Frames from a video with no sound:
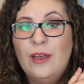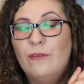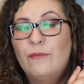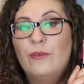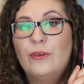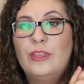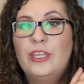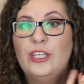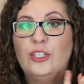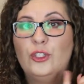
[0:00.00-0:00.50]

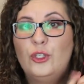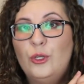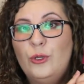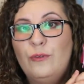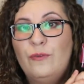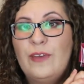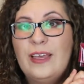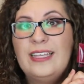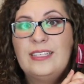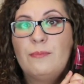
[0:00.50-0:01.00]
for the
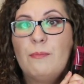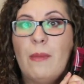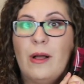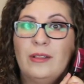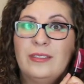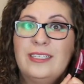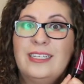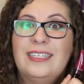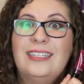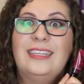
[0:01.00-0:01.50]
Too Faced
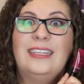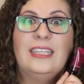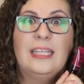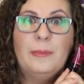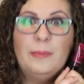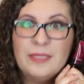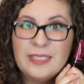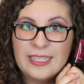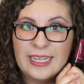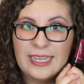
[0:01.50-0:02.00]
Melted
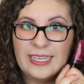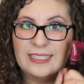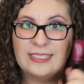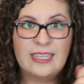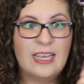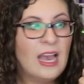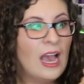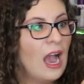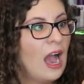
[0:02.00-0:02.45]
Lipsticks.